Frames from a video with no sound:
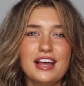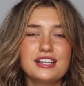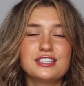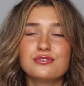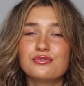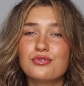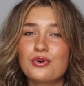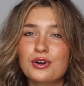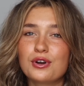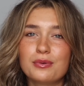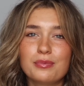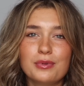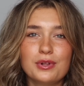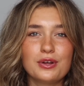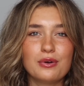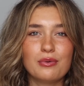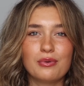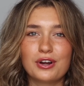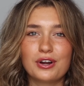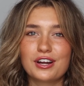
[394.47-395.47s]
It's
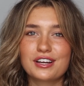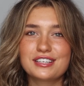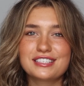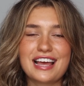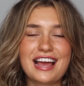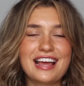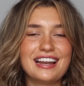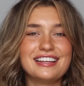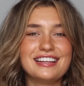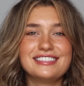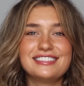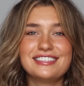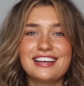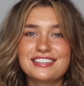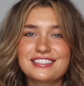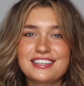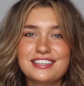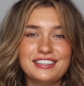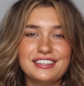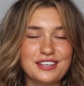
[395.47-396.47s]
affordable, it works, and it
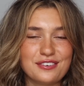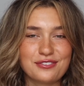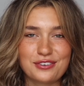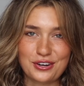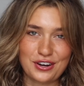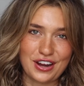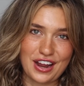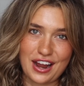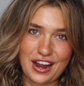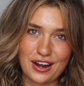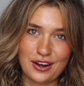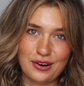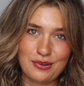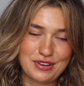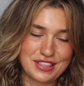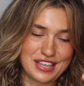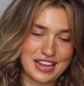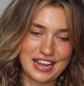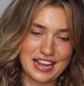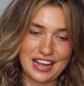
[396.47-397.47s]
doesn't leave your hair
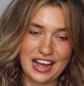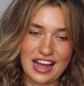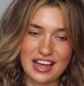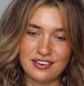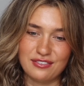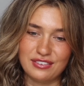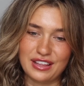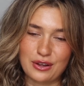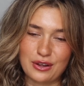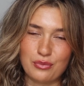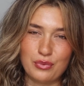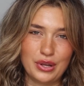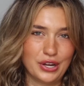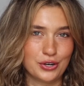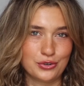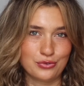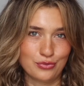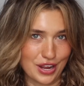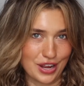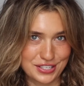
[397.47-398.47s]
with any kind of like
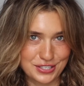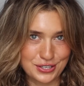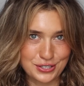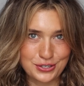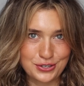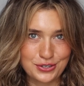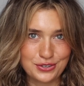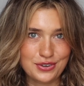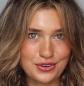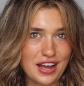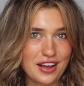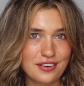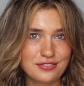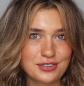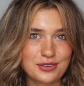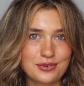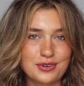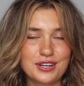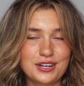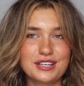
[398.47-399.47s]
weird residue
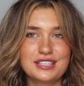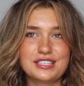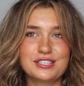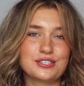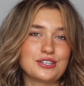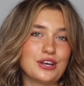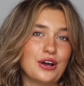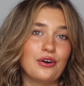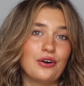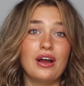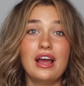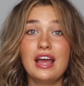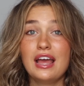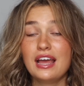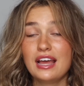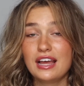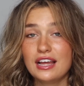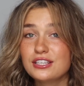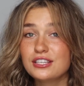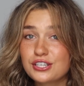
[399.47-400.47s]
afterwards, so
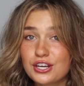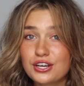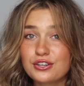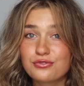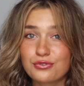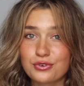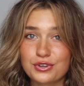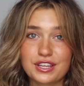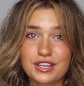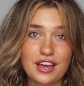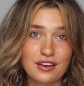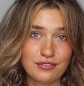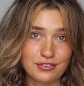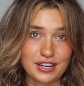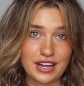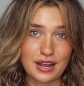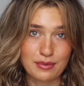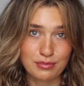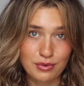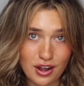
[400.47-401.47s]
it's good for the
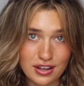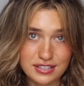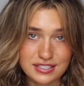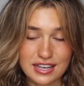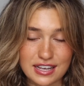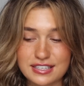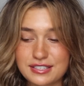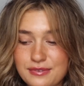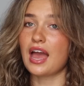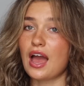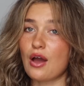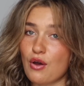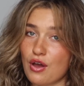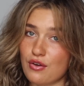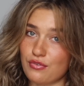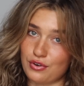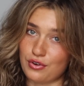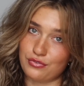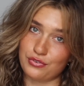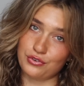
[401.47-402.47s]
everyday process.
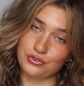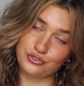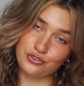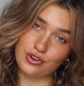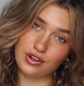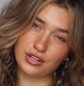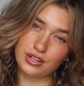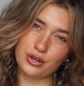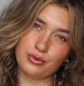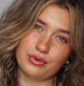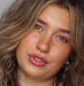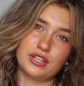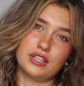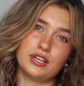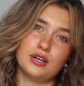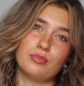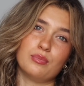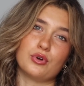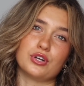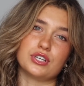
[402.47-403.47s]
However, if you're struggling with a
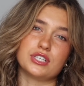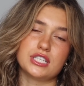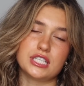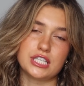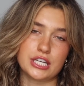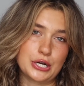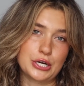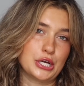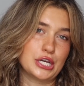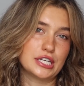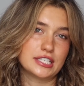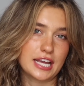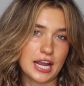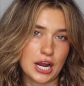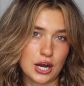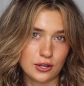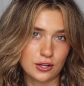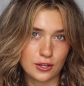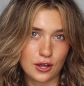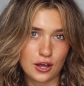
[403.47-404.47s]
little more serious
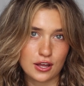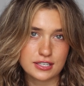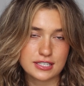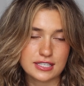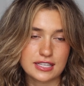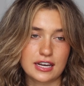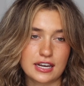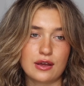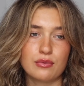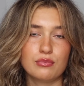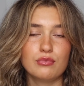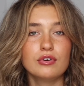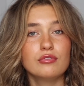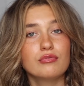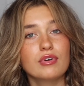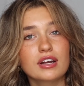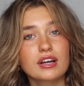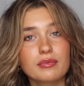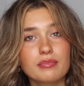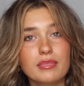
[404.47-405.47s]
hair loss, then I would
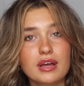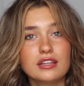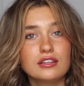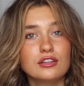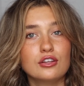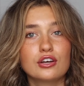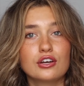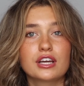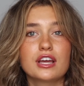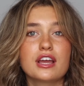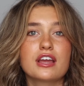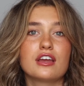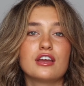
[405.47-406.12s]
recommend looking